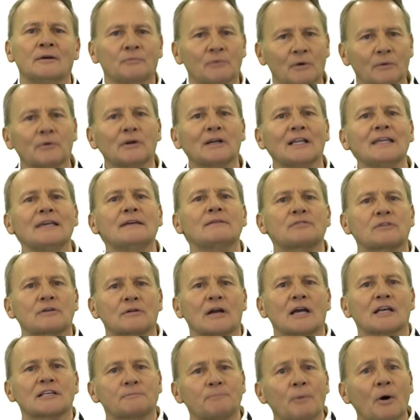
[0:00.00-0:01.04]
will relieve
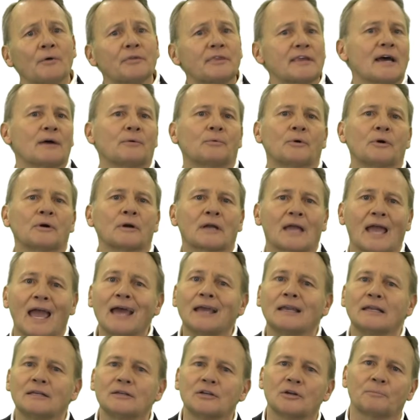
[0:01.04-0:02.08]
stress both at work
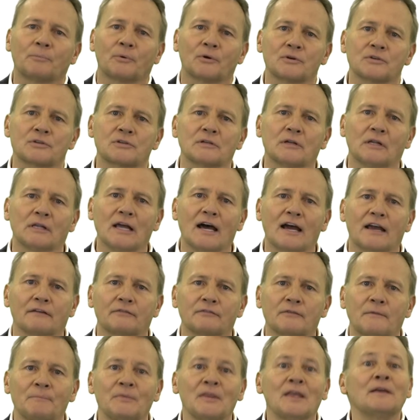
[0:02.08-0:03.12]
and in your personal
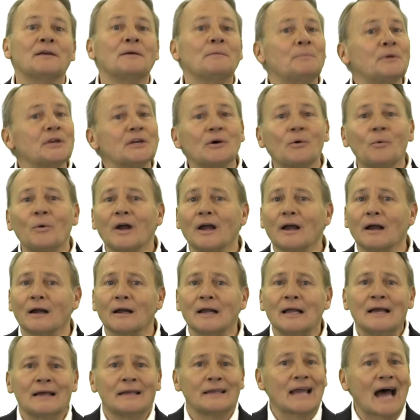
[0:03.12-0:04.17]
life. Be
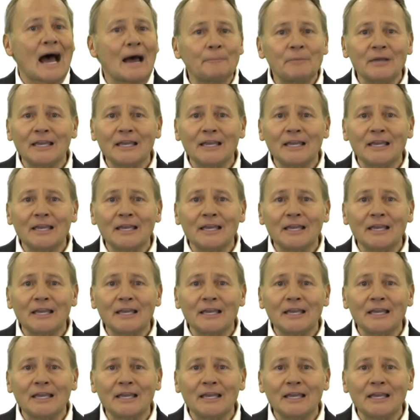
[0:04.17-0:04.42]
aware, not